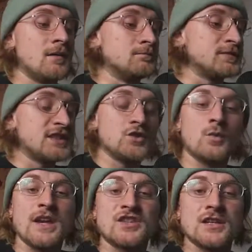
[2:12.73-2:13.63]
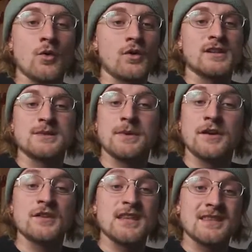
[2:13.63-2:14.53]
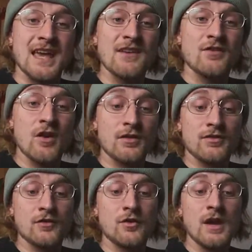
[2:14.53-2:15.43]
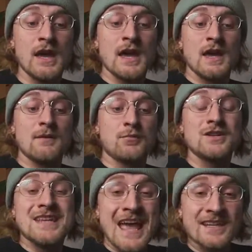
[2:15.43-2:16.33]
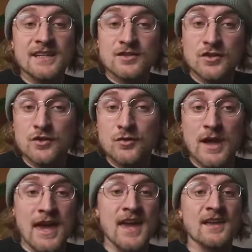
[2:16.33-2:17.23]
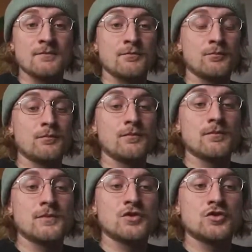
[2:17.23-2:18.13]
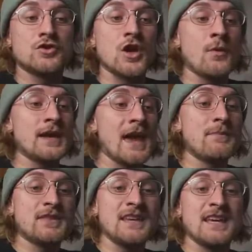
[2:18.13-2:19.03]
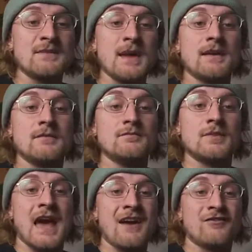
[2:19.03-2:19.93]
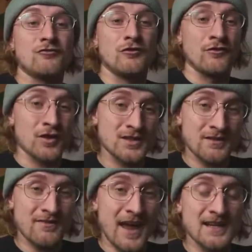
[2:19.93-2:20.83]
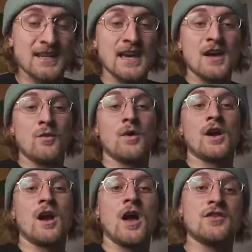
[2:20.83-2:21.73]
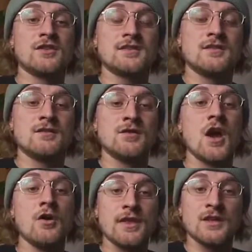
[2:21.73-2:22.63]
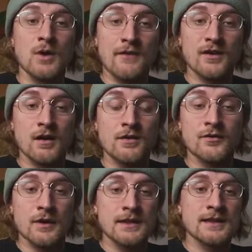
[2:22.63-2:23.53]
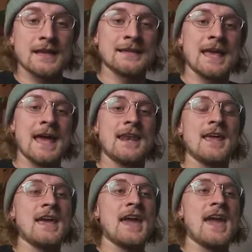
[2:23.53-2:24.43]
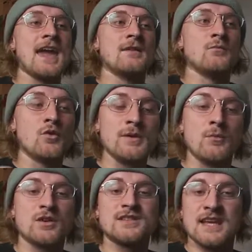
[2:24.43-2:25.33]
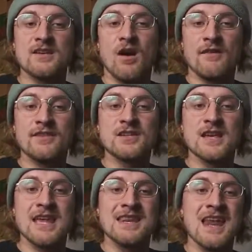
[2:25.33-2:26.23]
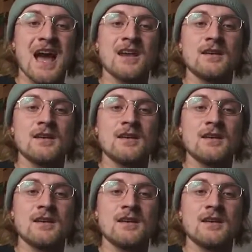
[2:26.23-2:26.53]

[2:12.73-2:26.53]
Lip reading: situation or experience that they have gone through, pretending to and showing empathy can may have a reverse effect where others know that you haven't gone through anything like that and will be more standoffish and not